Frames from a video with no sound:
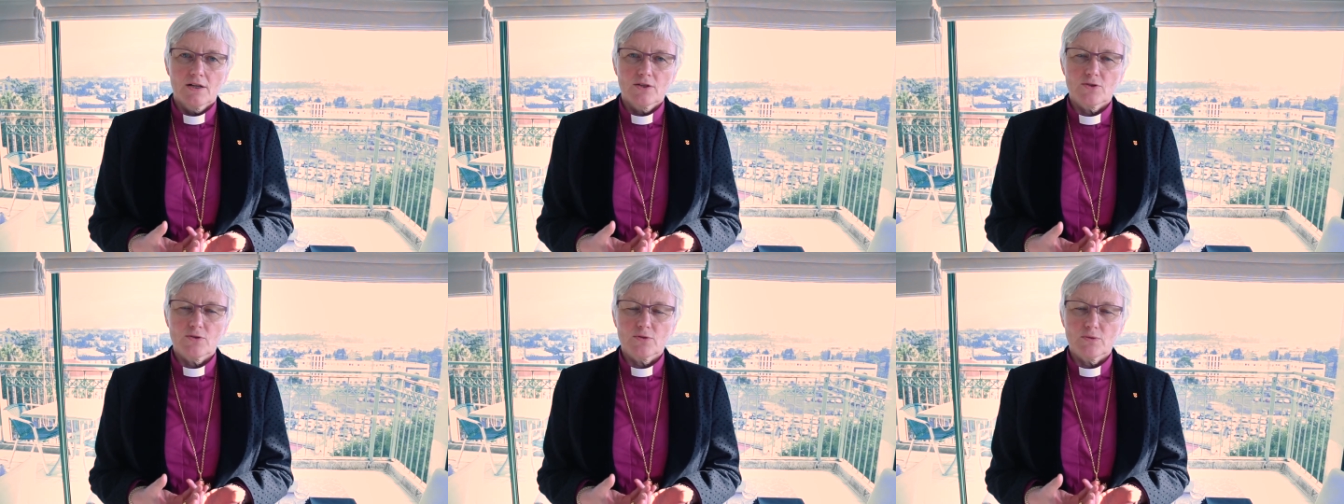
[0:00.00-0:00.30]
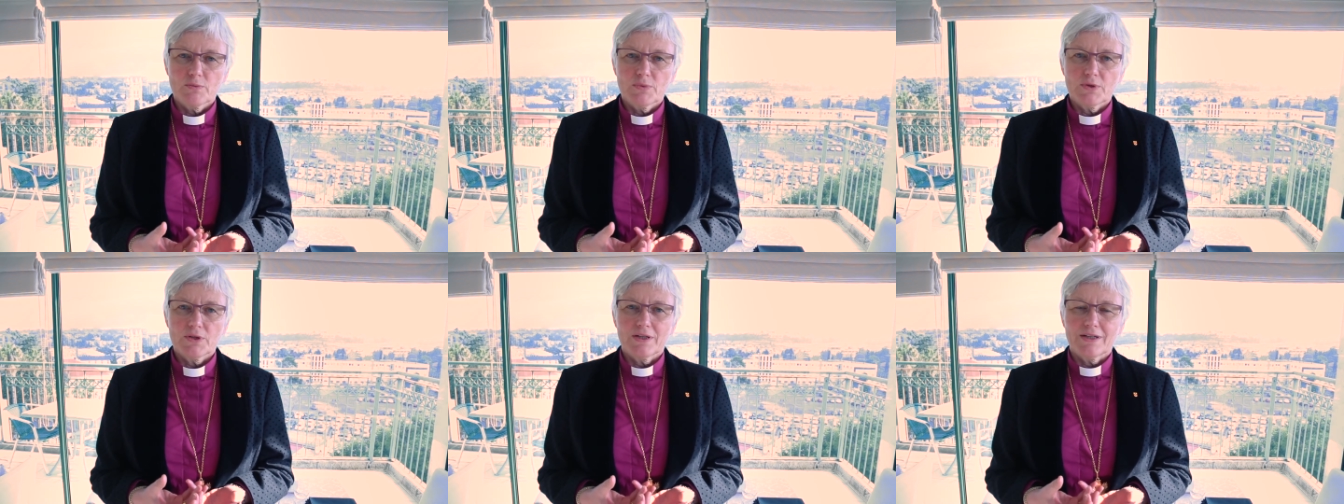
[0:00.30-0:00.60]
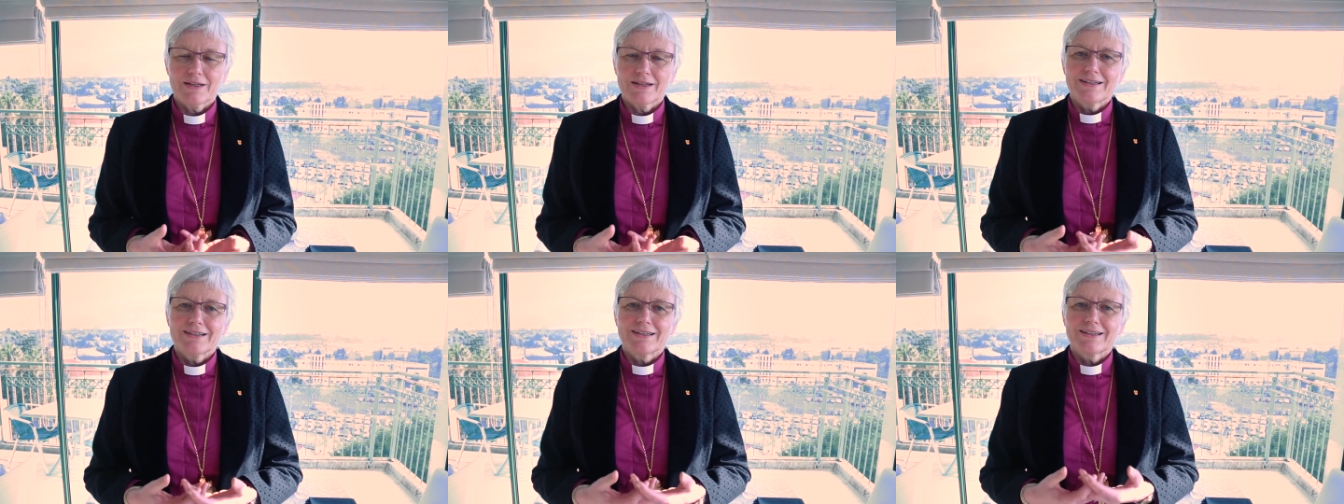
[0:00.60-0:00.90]
to
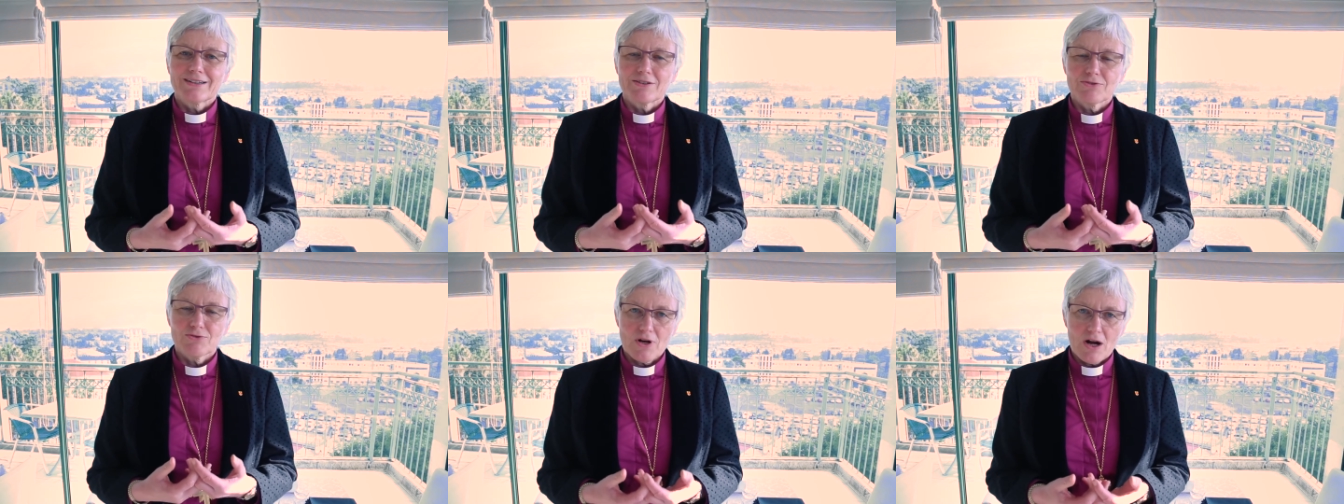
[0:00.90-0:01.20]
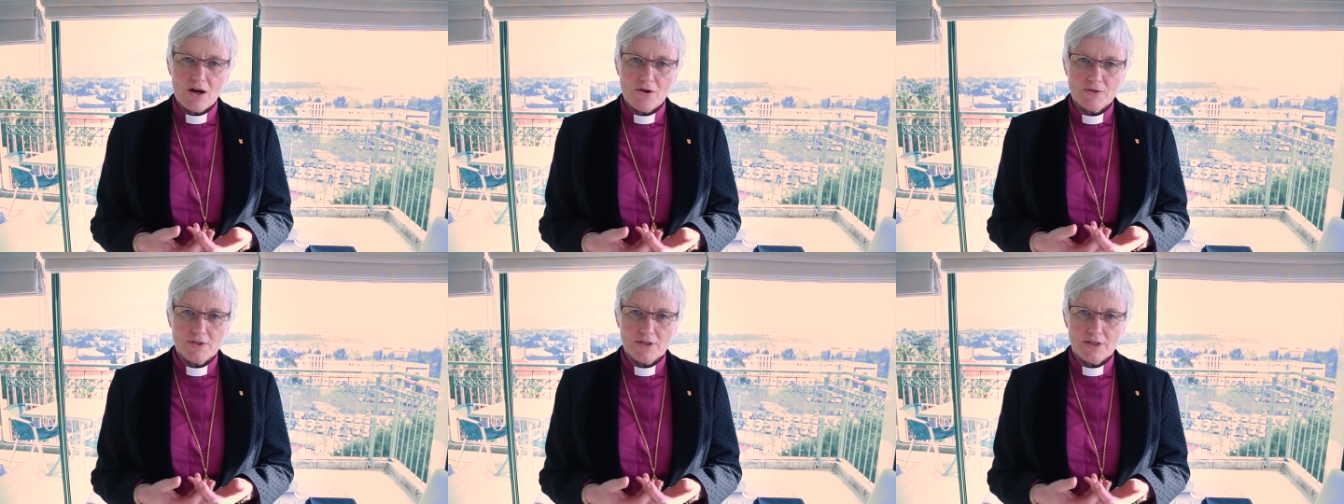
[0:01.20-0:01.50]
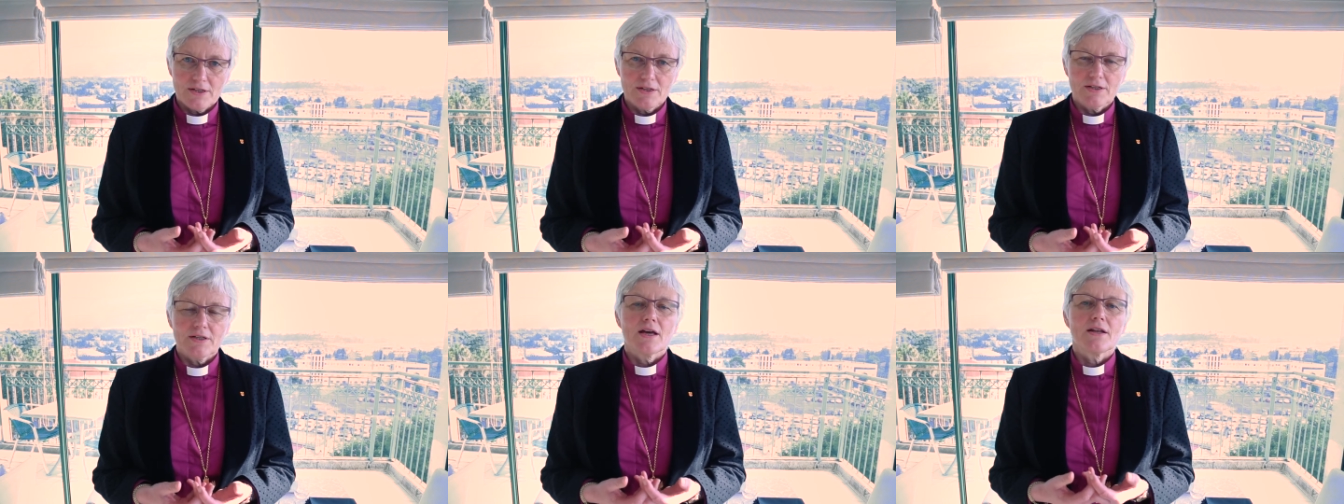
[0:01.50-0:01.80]
be
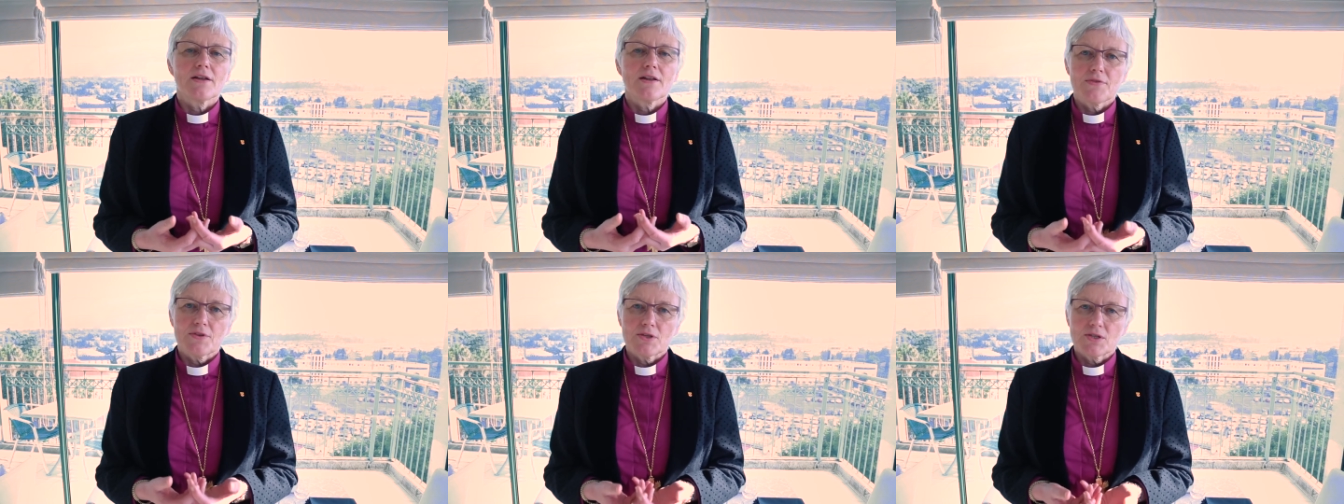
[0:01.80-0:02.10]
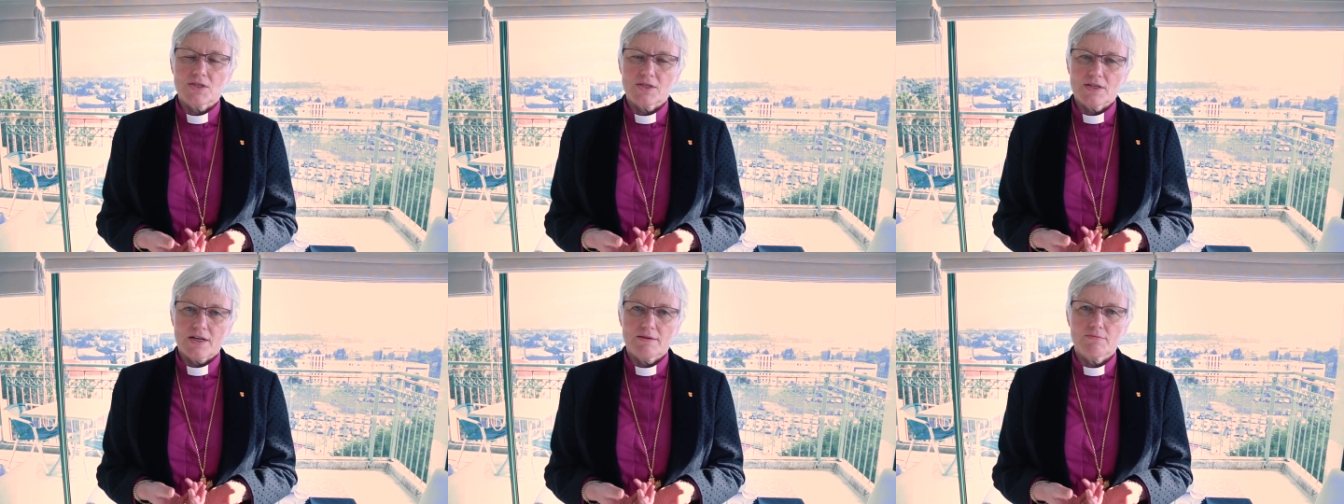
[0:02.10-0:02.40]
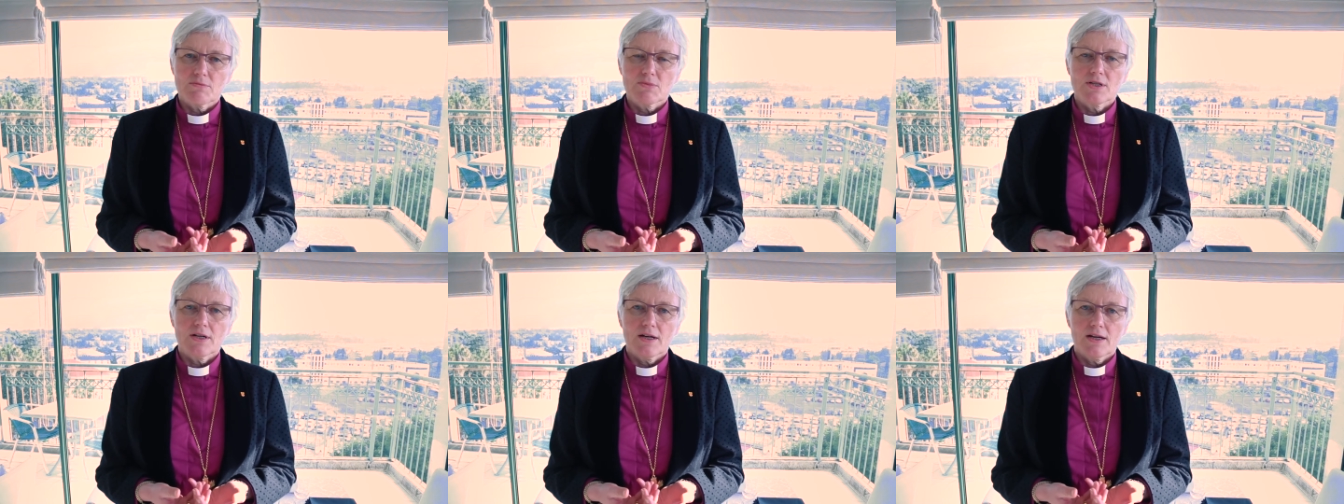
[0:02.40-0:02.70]
grounded and at the
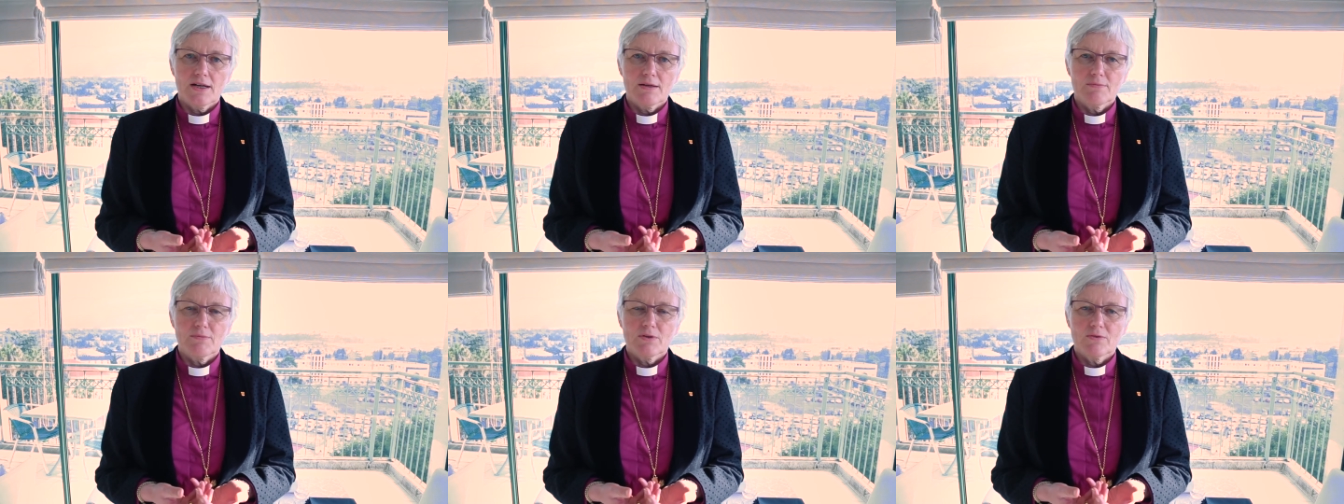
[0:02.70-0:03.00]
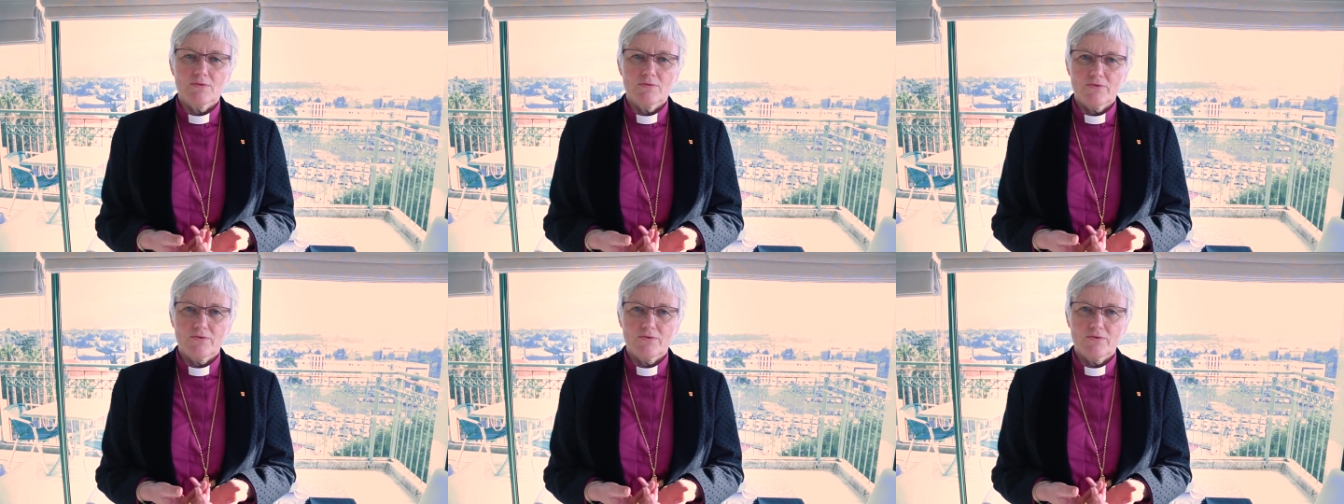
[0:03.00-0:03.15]
same time